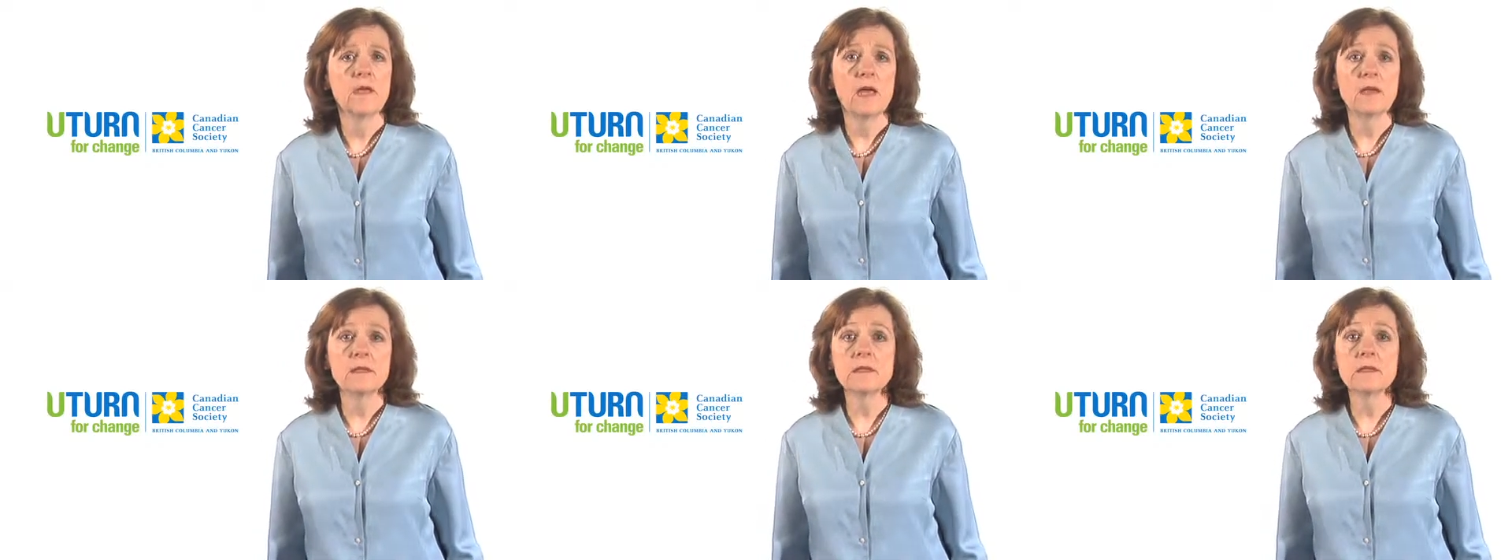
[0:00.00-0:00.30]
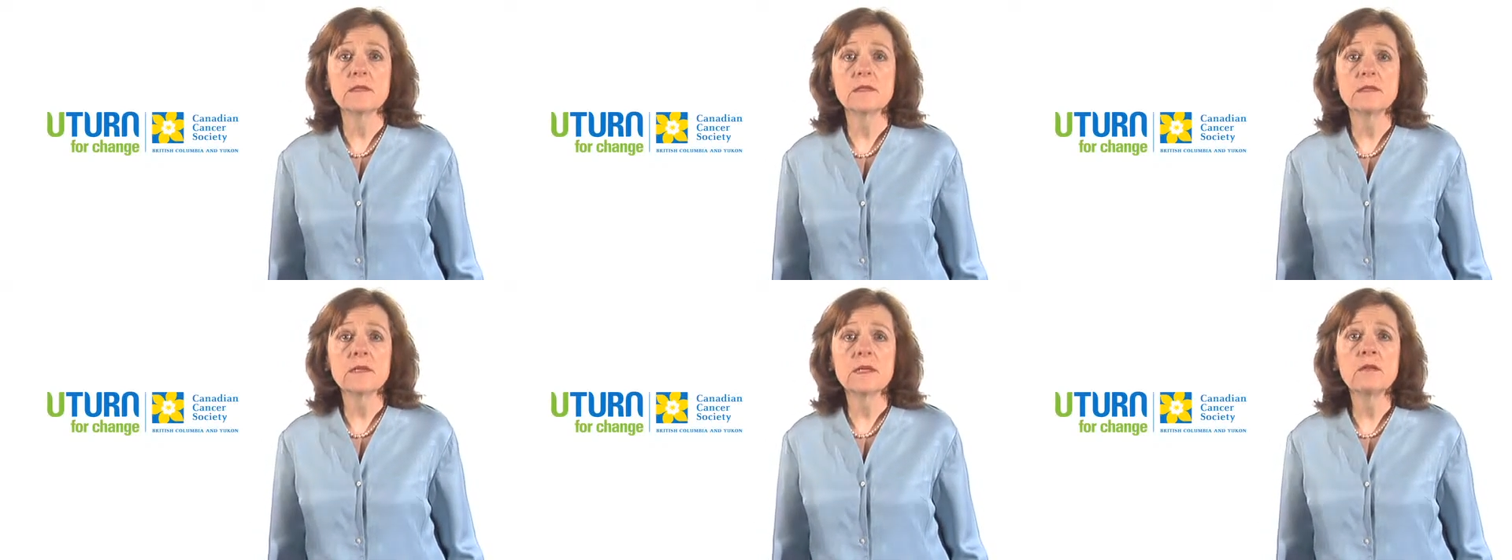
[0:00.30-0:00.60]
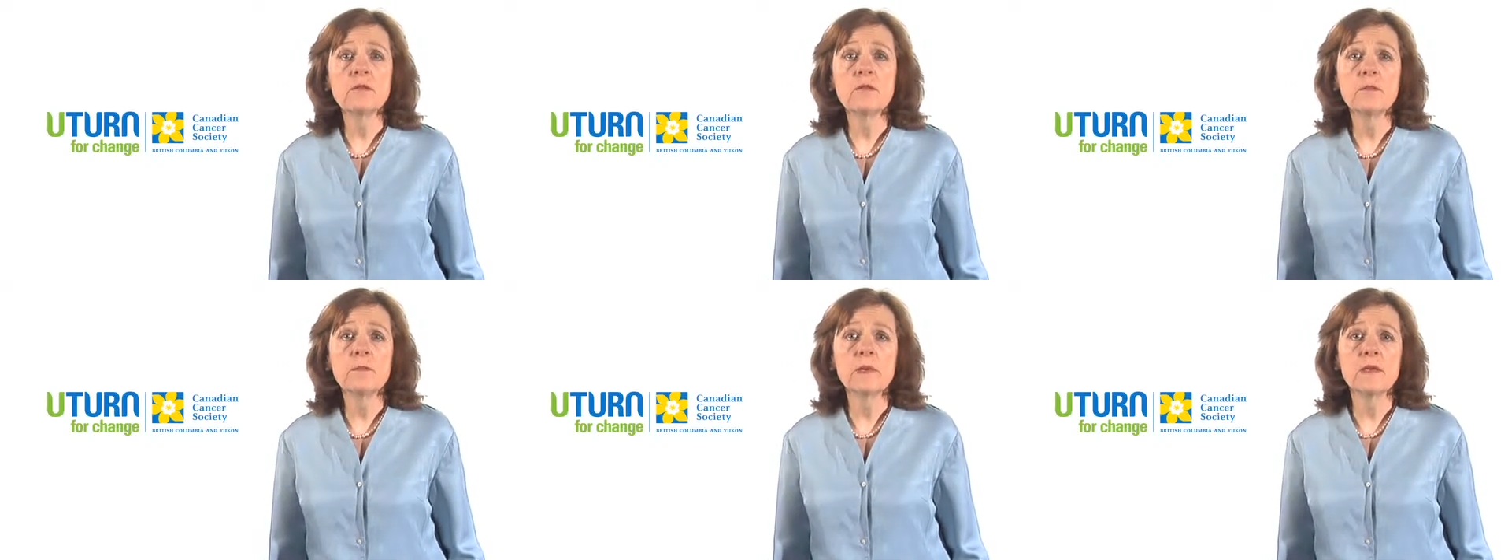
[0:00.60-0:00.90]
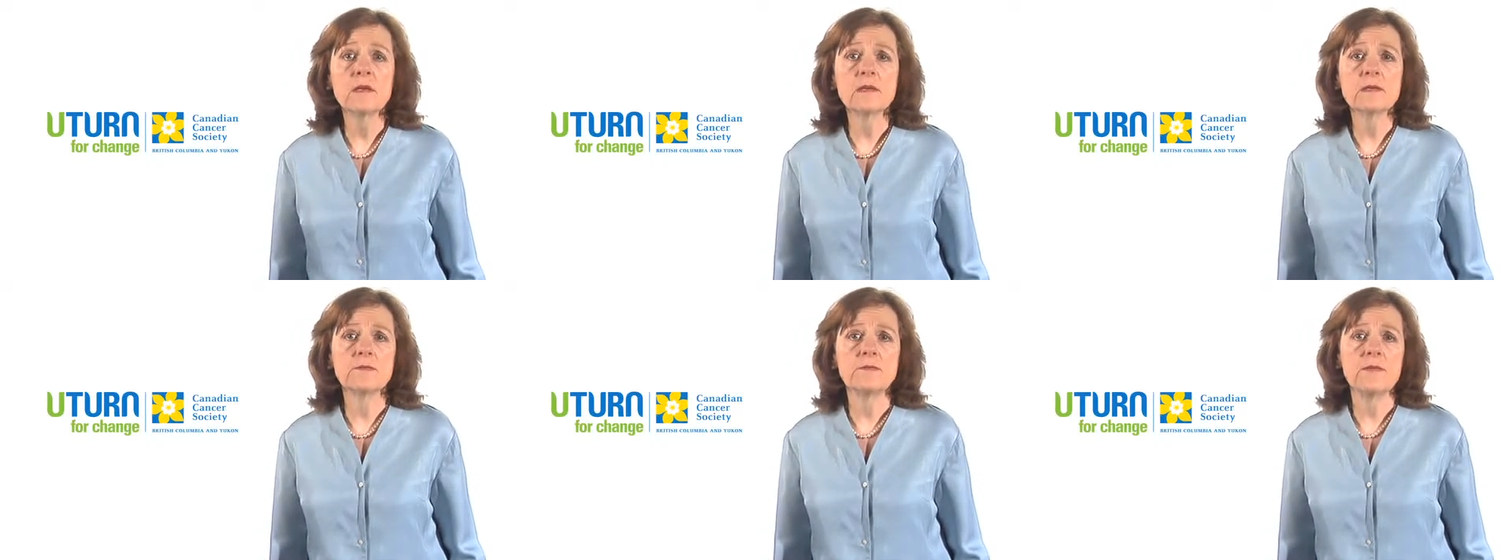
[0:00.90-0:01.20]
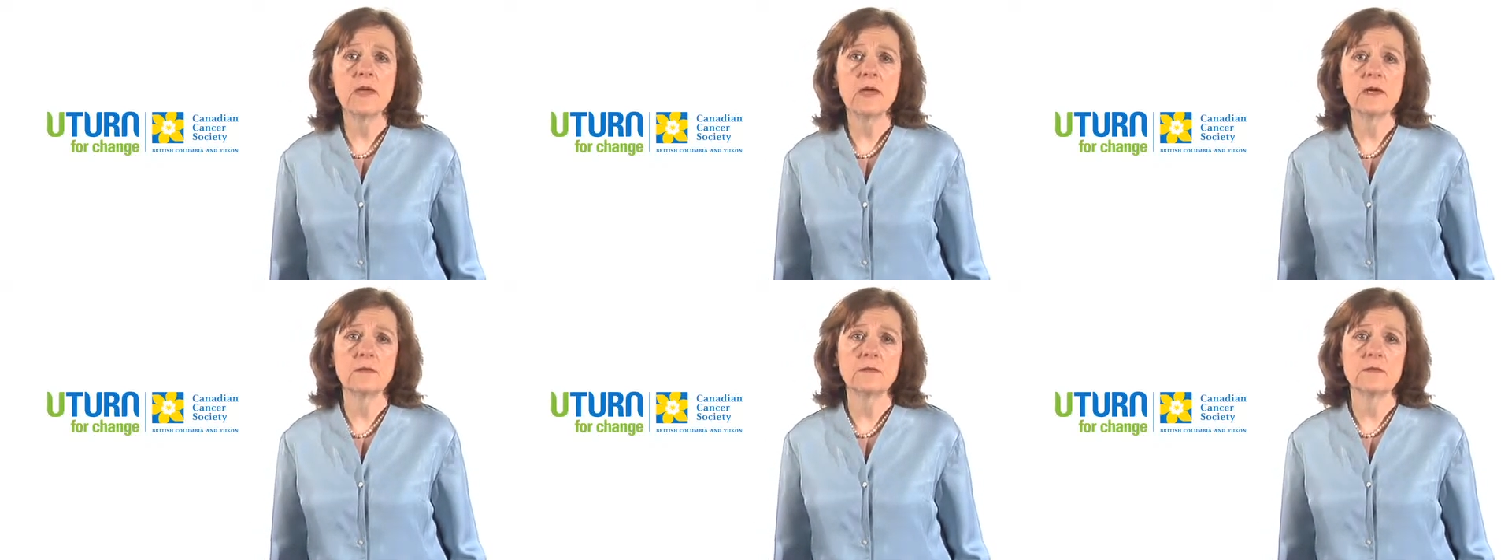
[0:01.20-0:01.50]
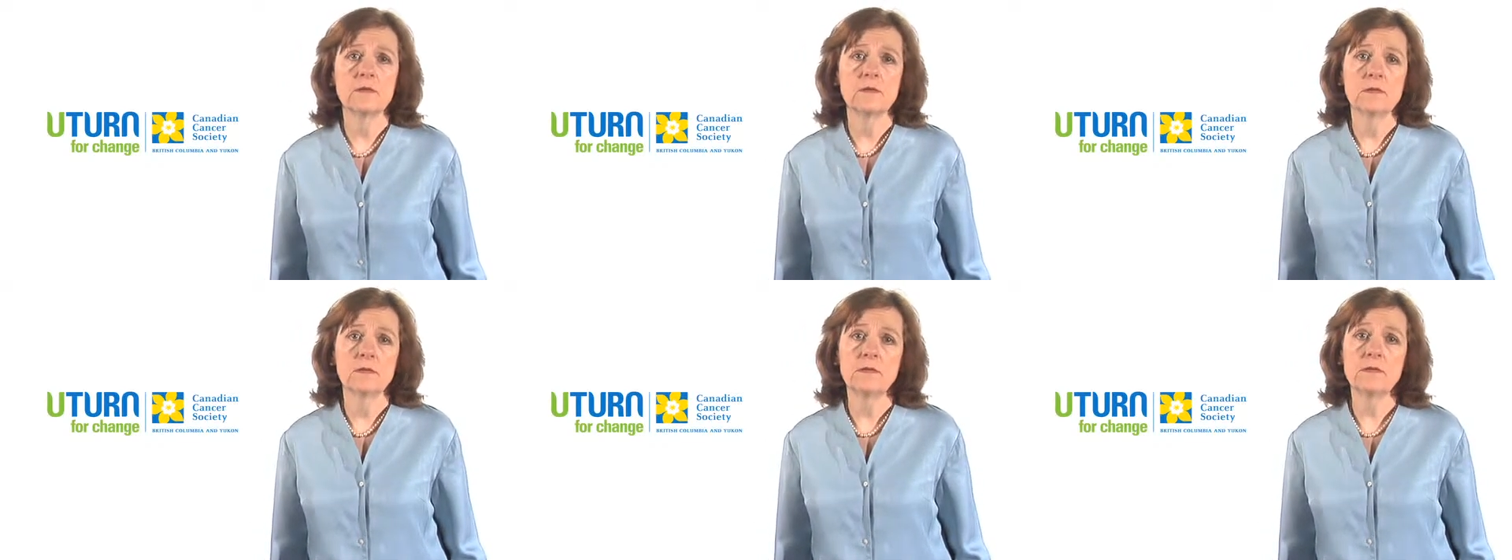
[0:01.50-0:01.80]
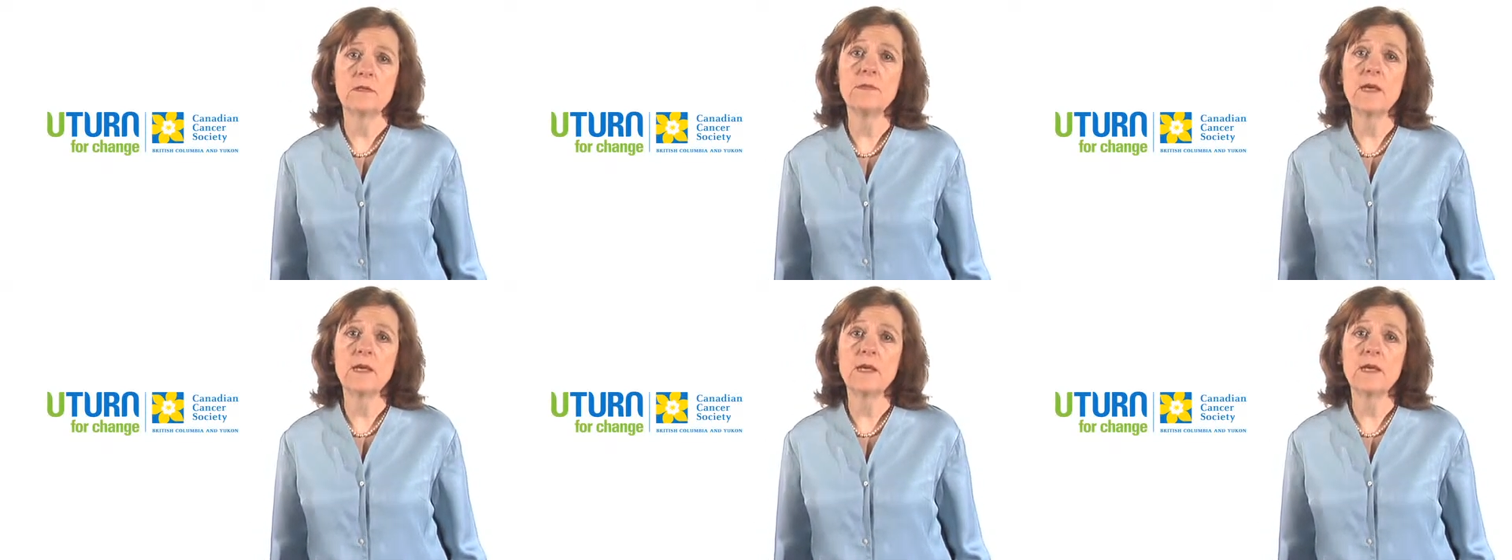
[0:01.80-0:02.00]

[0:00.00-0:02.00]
as the single biggest factor to